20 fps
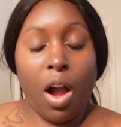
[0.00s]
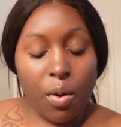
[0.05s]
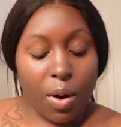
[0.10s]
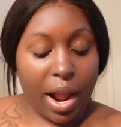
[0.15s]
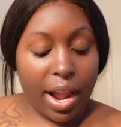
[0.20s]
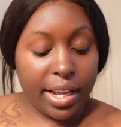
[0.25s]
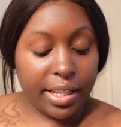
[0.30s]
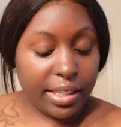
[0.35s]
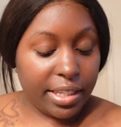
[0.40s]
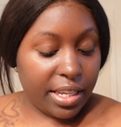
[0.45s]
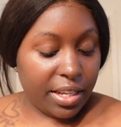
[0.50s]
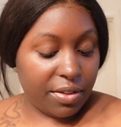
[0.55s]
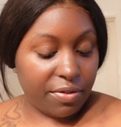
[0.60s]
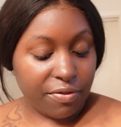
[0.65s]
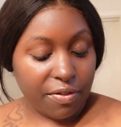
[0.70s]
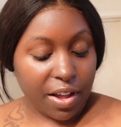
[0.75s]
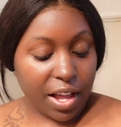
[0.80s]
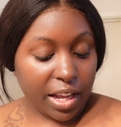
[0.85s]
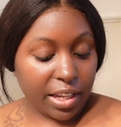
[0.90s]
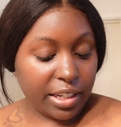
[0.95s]
All right,
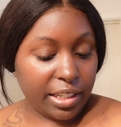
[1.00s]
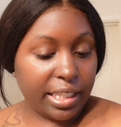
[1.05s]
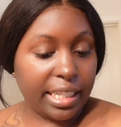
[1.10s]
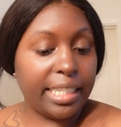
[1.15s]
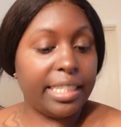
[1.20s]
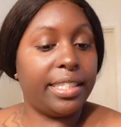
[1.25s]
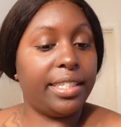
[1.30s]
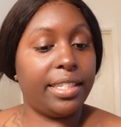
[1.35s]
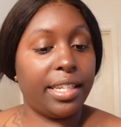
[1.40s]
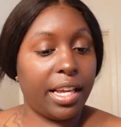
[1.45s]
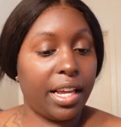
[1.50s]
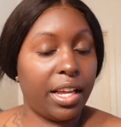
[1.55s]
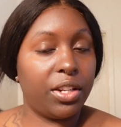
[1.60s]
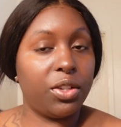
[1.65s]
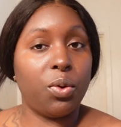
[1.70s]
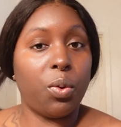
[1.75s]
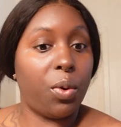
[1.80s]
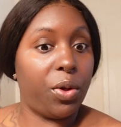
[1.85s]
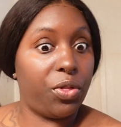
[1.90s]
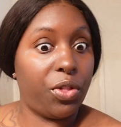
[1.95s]
finally
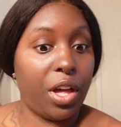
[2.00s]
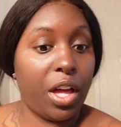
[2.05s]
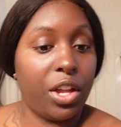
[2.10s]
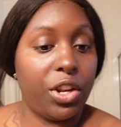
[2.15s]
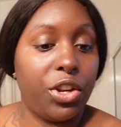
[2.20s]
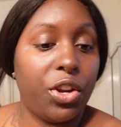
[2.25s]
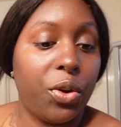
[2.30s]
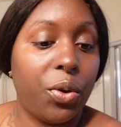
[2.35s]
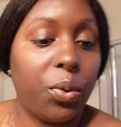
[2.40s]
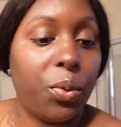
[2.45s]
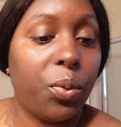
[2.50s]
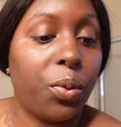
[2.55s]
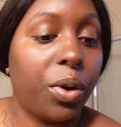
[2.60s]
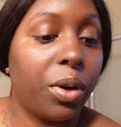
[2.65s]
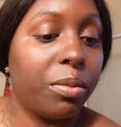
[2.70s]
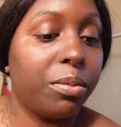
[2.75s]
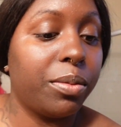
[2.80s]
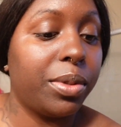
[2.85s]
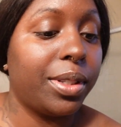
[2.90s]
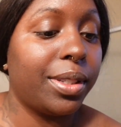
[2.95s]
done with the
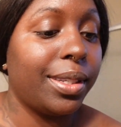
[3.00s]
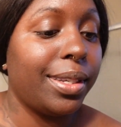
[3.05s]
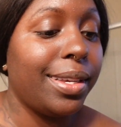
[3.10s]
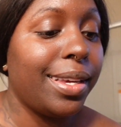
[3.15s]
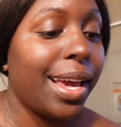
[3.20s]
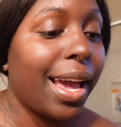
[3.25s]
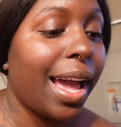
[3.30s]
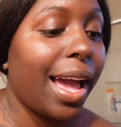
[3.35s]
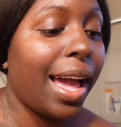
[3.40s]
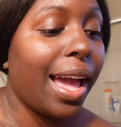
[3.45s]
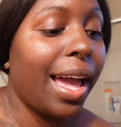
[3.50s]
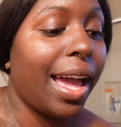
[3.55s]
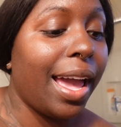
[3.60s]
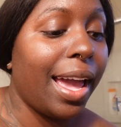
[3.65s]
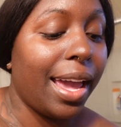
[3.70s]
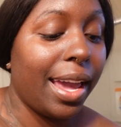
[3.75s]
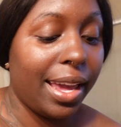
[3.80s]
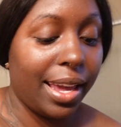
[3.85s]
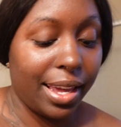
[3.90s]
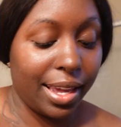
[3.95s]
underarms.
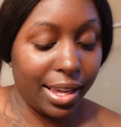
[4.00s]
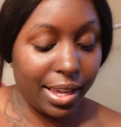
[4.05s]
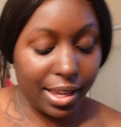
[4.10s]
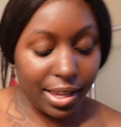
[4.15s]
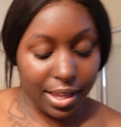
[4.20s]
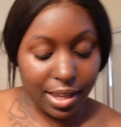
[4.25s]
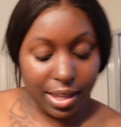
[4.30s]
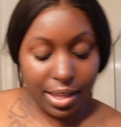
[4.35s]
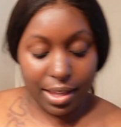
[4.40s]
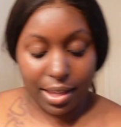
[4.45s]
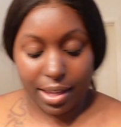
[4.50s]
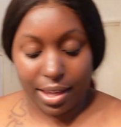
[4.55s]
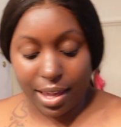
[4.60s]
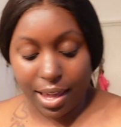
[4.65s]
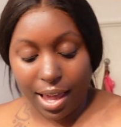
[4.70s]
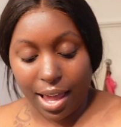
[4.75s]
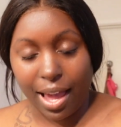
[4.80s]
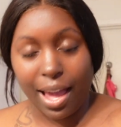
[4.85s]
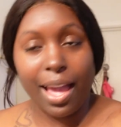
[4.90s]
Yay! Yay!